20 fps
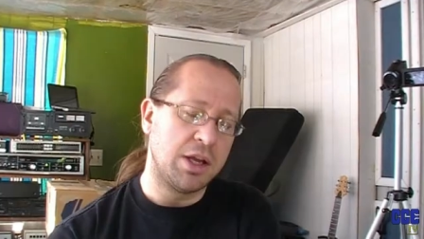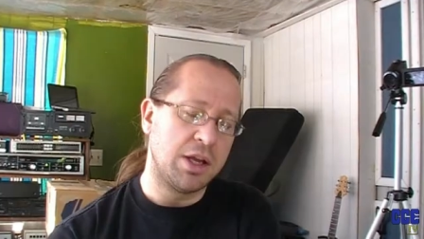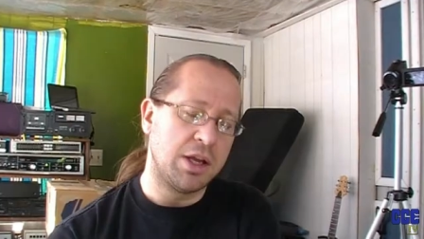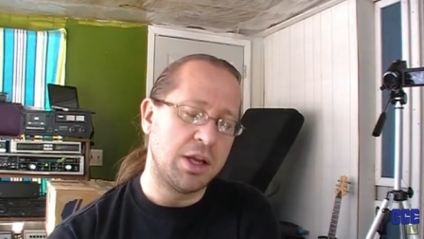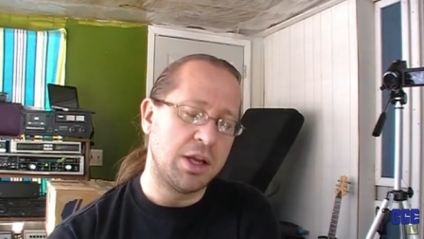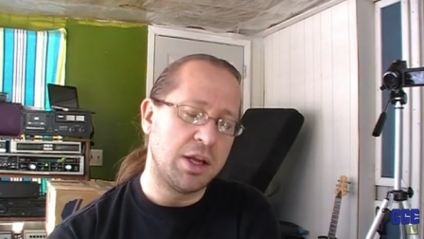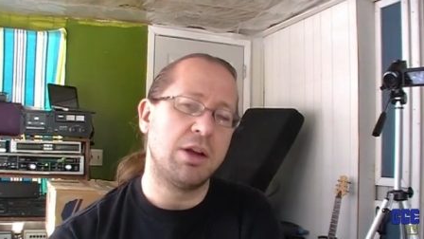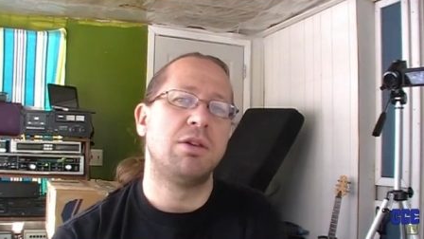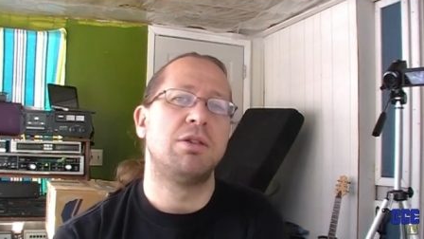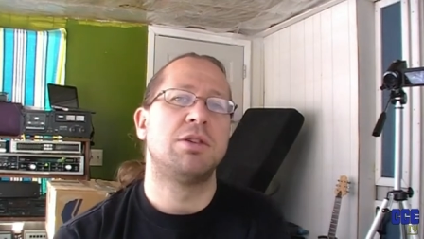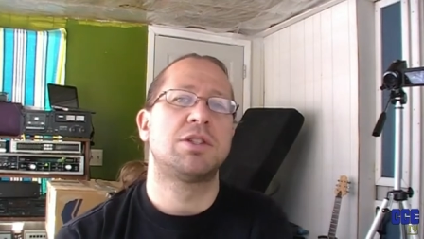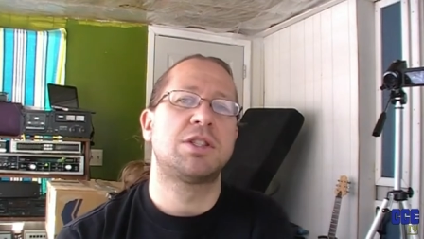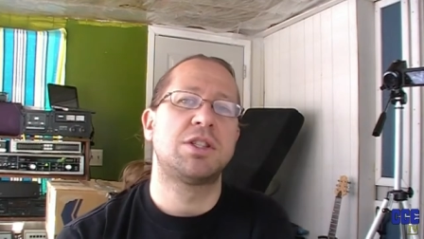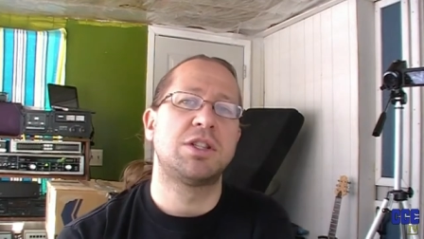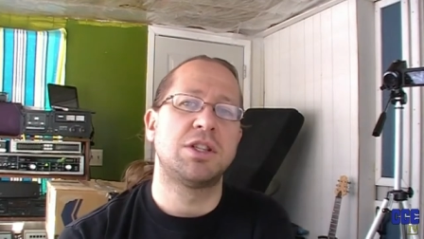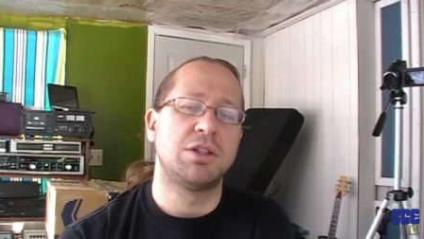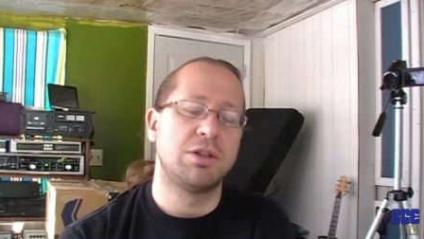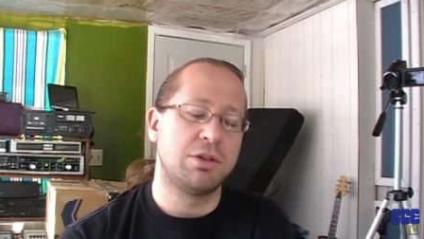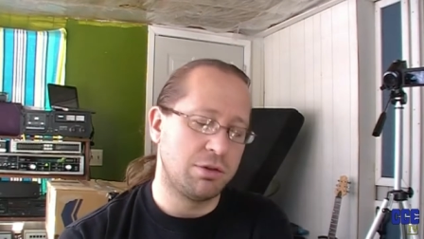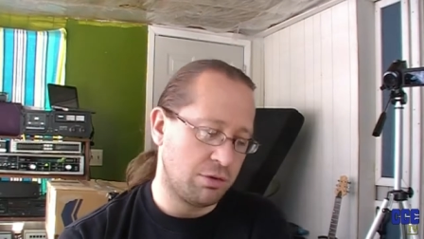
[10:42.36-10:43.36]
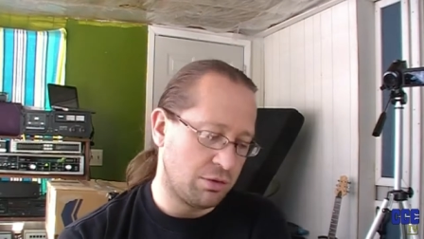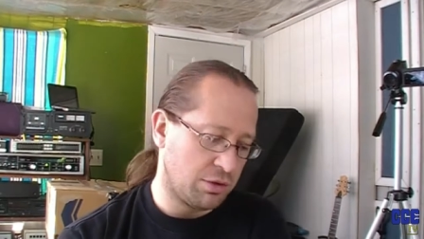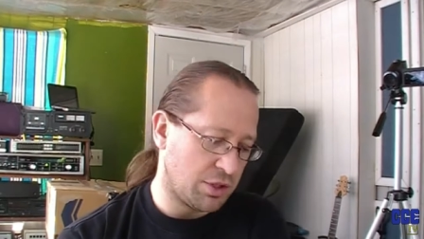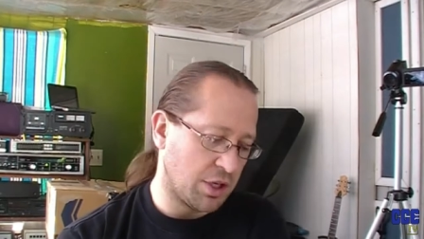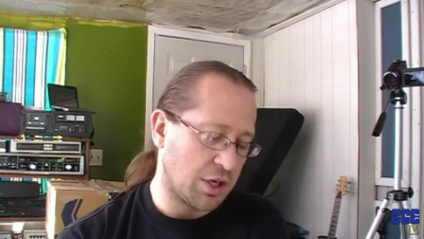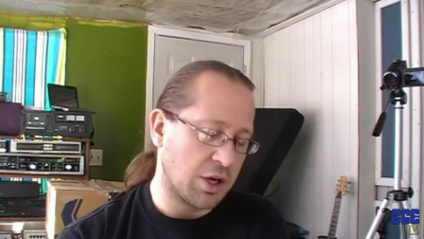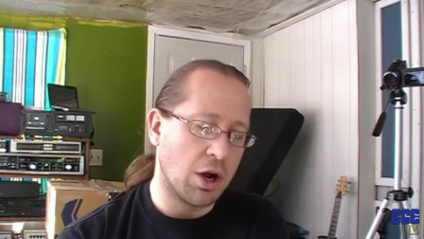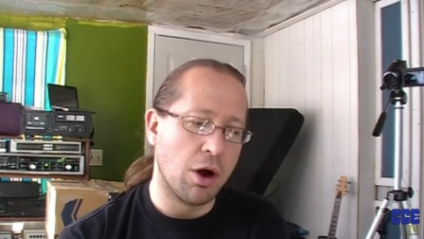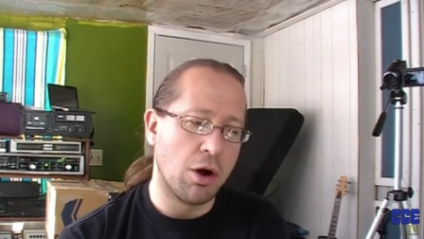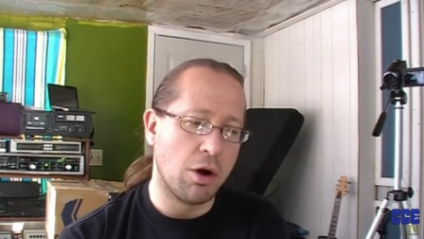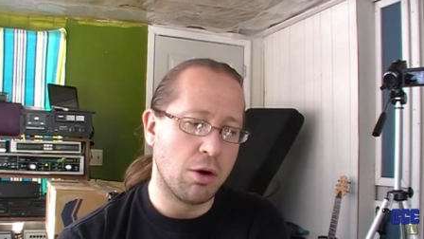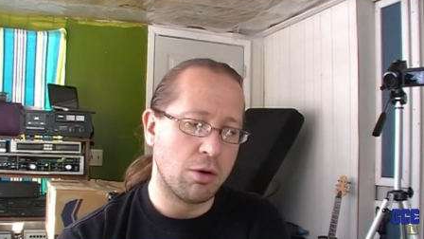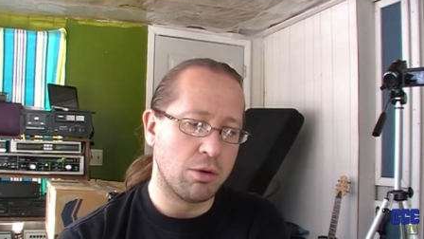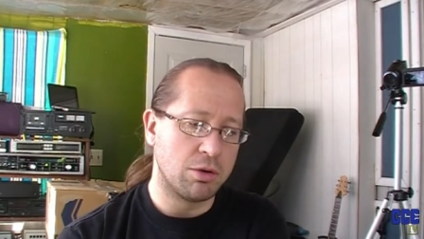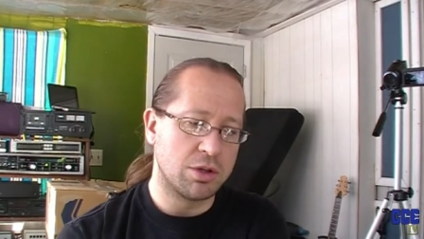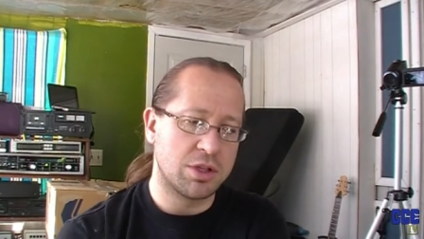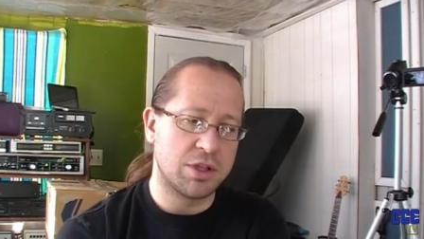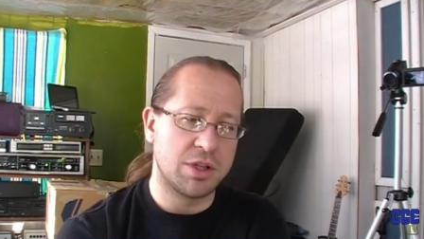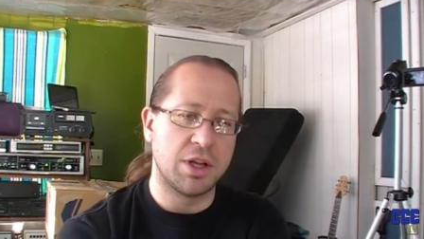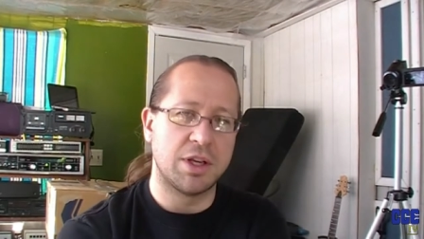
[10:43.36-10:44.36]
that you use to
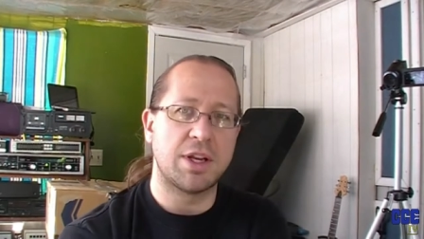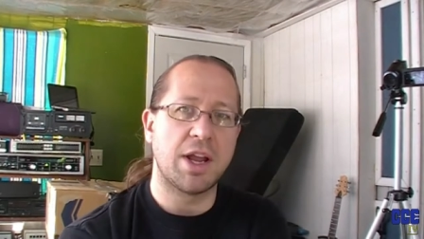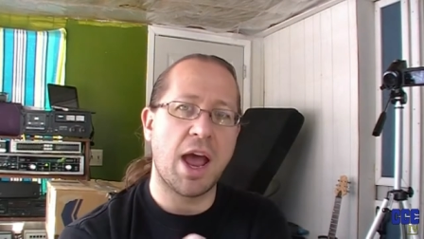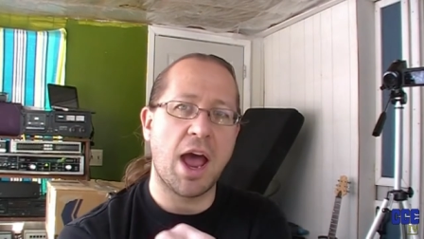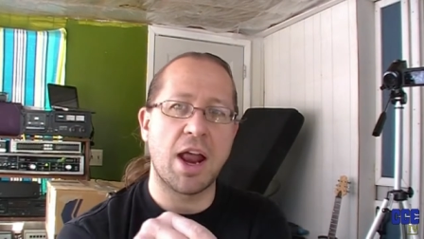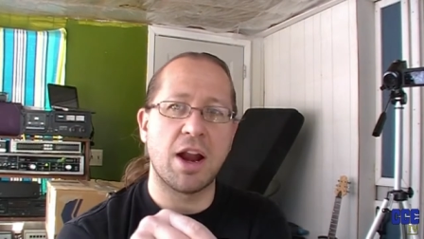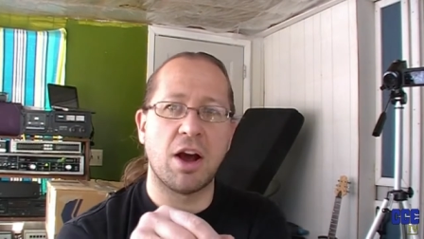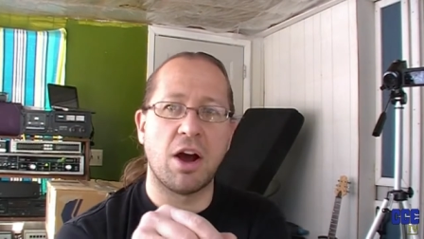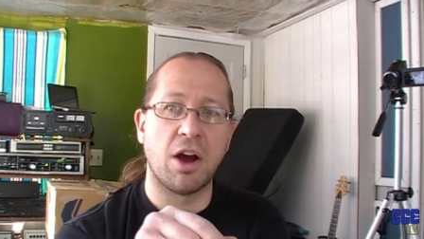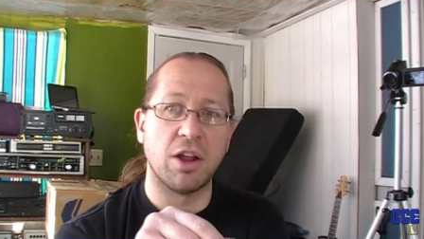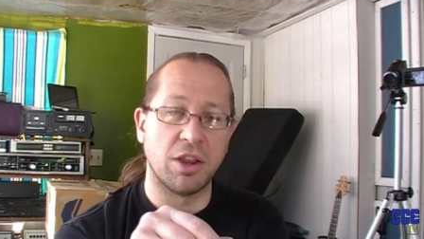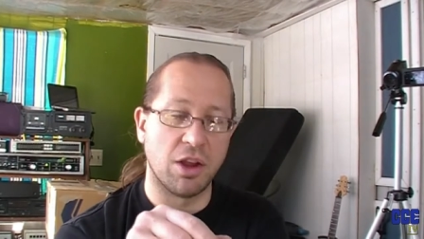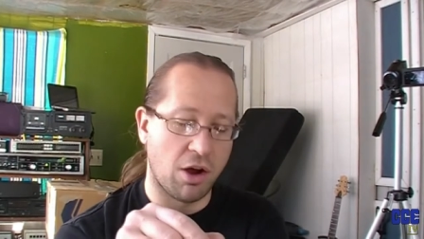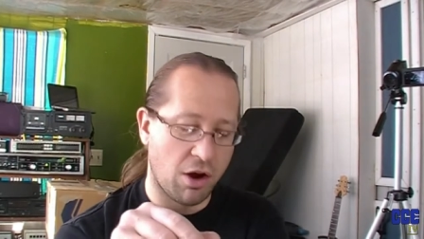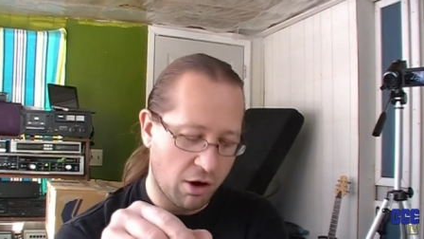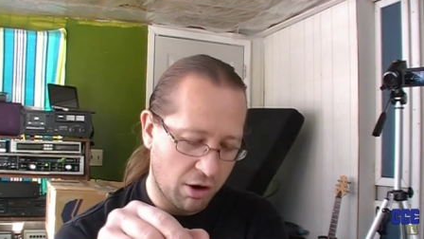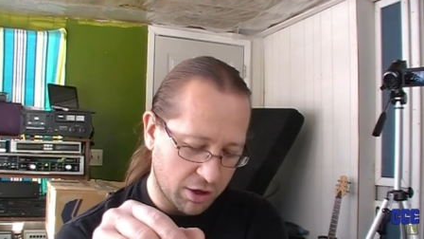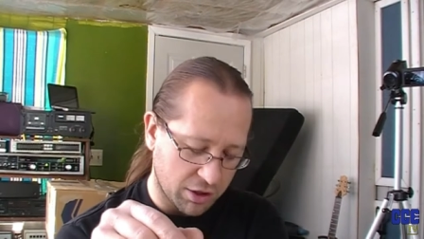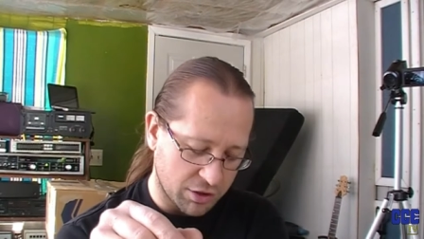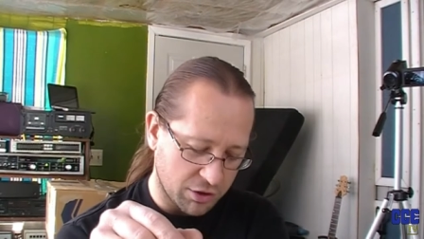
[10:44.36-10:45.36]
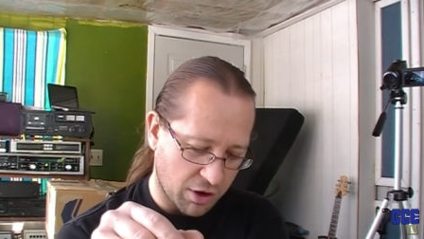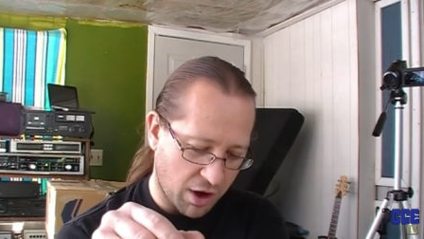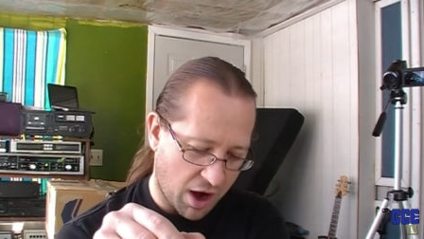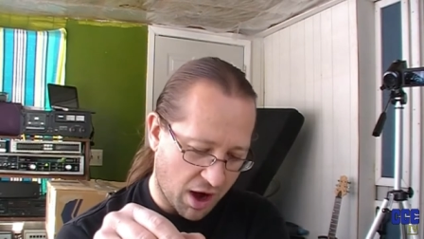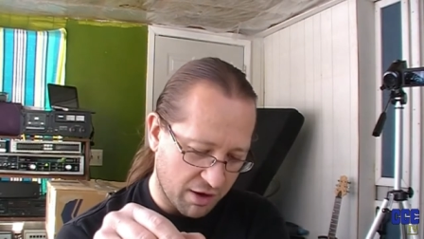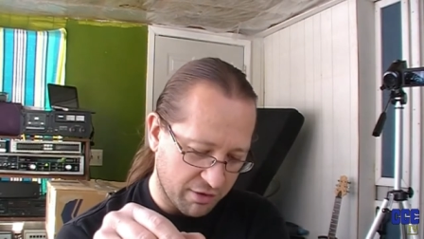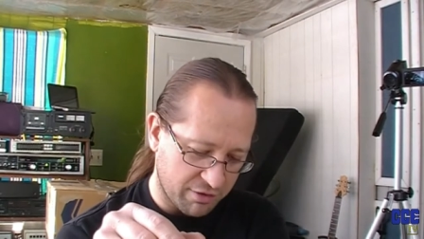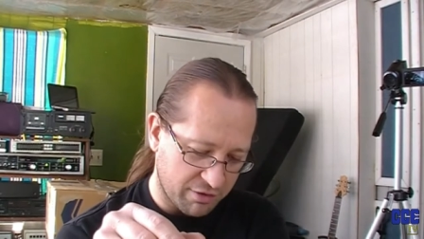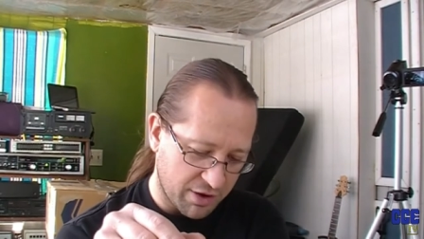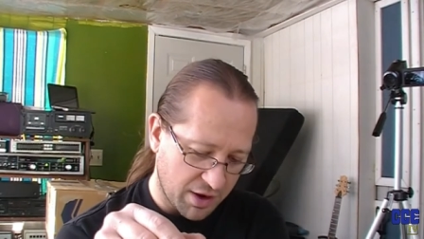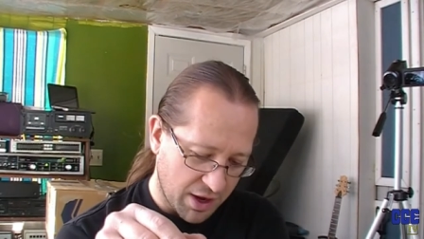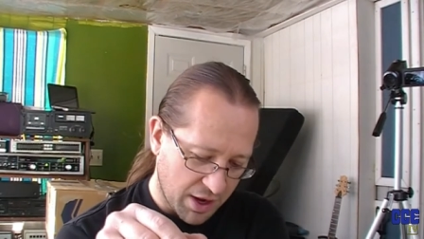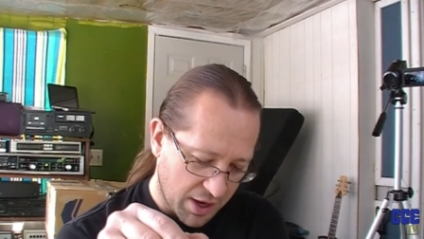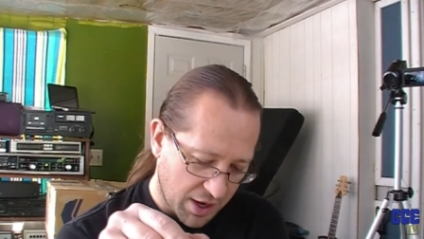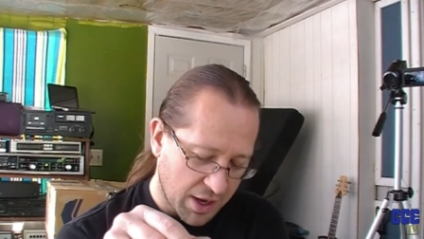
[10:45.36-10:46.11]
decode the data on the hard drive.